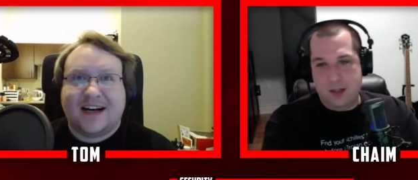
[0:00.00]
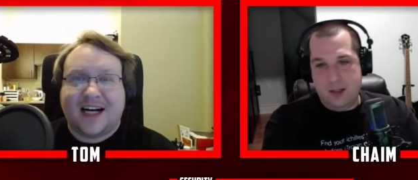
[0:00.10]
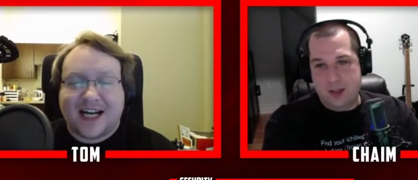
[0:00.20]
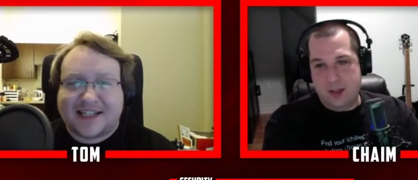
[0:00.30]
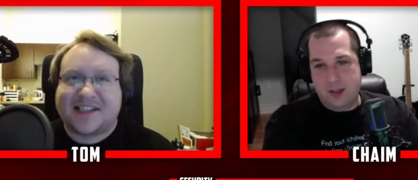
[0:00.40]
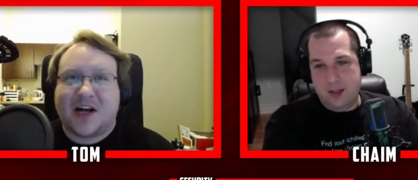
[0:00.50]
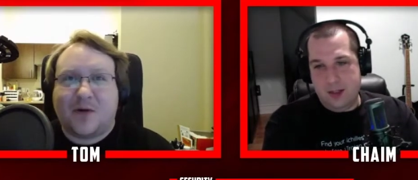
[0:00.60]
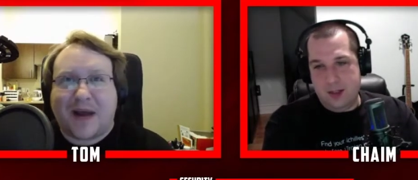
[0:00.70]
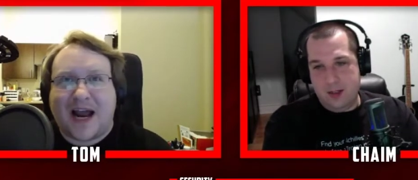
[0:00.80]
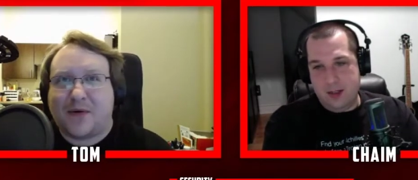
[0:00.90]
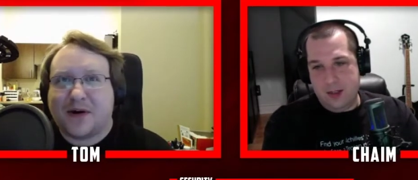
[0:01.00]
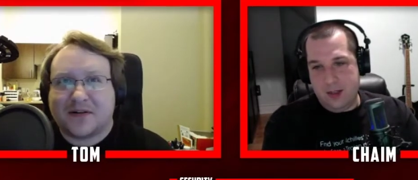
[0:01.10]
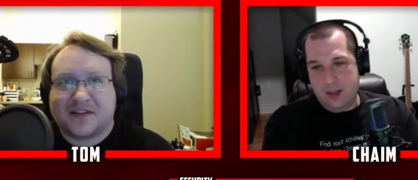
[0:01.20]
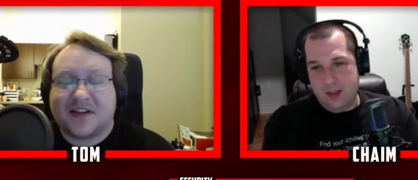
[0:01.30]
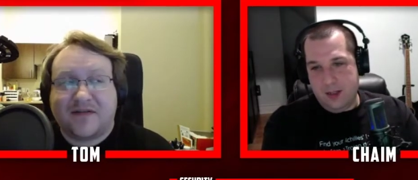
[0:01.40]
Speaker 1: Uh, Excel
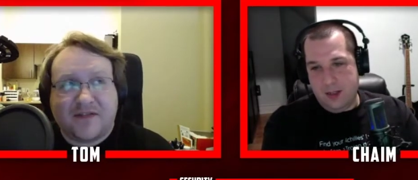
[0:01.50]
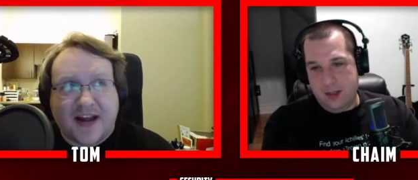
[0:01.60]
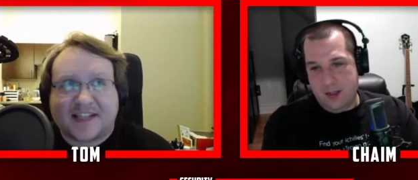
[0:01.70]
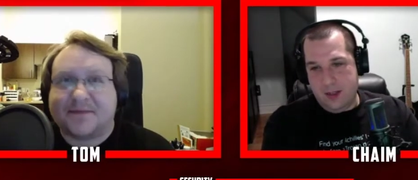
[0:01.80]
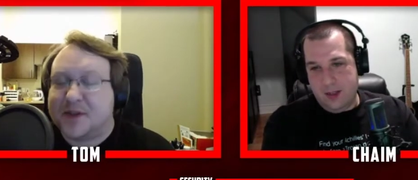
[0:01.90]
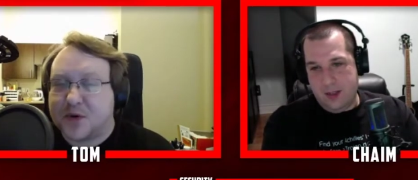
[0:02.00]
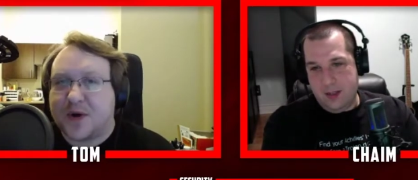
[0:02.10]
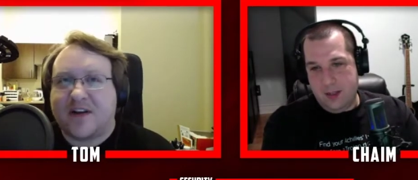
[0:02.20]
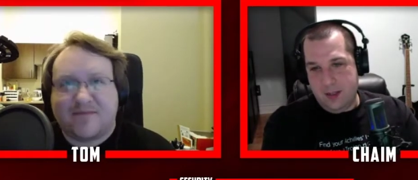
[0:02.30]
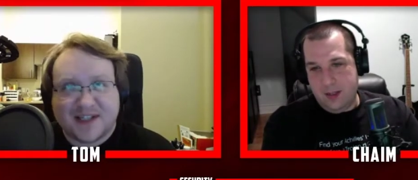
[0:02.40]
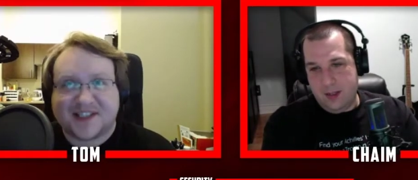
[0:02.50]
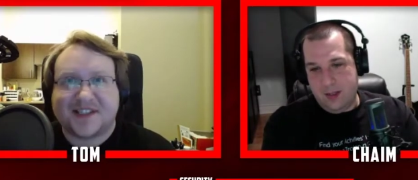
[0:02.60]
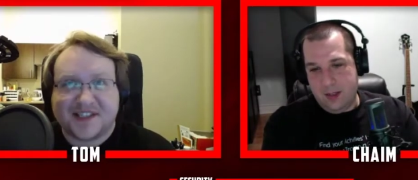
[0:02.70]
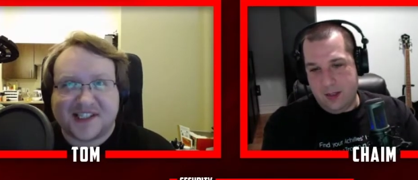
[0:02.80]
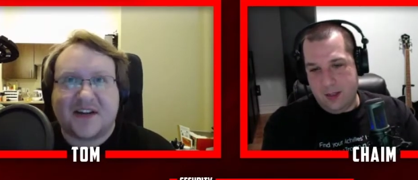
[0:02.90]
powers the vast majority of
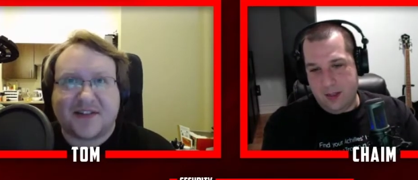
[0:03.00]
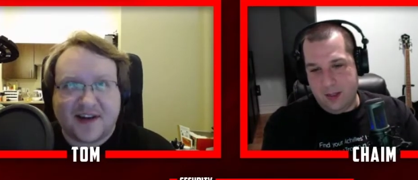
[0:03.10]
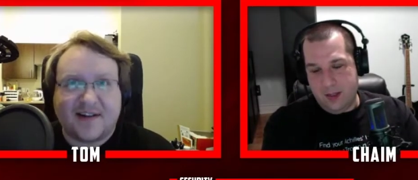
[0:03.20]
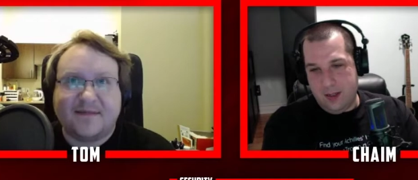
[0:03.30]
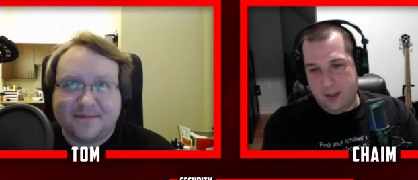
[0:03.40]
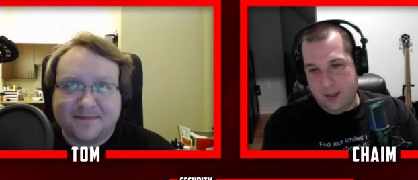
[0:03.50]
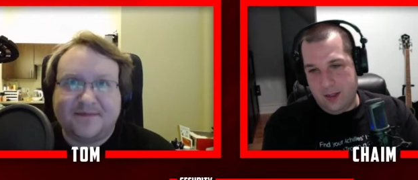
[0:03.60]
businesses out there